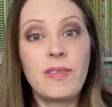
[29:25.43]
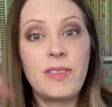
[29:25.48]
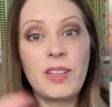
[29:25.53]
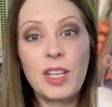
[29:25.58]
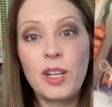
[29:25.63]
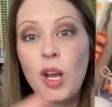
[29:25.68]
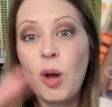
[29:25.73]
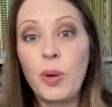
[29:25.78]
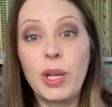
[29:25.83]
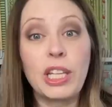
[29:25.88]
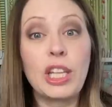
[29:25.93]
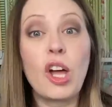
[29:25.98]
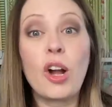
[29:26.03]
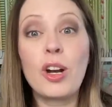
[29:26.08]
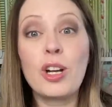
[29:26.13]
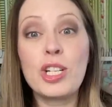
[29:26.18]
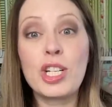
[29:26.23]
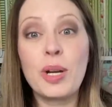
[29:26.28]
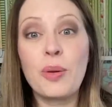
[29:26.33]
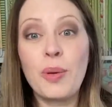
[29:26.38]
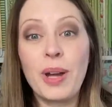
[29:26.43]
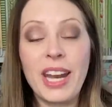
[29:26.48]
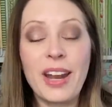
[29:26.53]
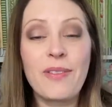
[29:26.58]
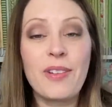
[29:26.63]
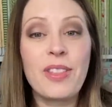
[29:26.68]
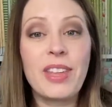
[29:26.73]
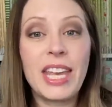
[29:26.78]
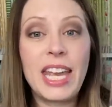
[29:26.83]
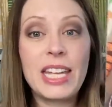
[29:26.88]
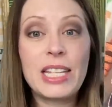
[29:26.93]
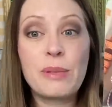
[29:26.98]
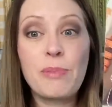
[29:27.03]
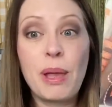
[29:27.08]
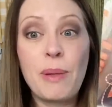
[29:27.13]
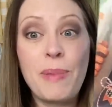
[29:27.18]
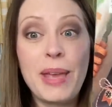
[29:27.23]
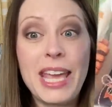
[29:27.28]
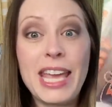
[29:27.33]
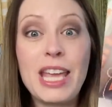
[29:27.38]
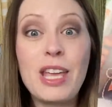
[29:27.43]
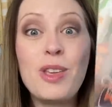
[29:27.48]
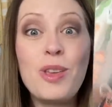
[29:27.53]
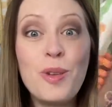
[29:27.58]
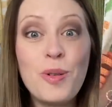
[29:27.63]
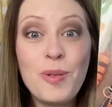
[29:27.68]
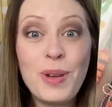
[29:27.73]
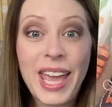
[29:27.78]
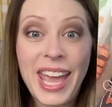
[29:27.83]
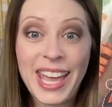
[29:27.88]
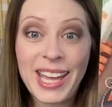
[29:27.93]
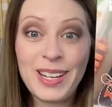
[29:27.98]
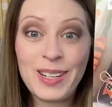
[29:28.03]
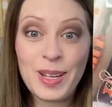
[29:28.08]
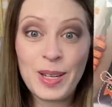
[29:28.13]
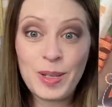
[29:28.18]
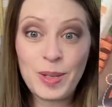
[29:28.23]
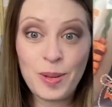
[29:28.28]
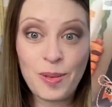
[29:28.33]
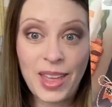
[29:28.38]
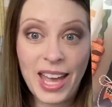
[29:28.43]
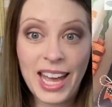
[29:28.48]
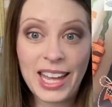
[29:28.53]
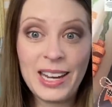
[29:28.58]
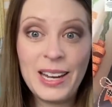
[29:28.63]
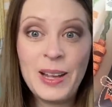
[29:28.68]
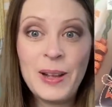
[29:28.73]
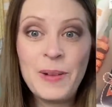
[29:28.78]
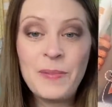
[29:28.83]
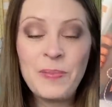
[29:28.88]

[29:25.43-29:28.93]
you know, enlarge it, whatever the case may be, you can do that.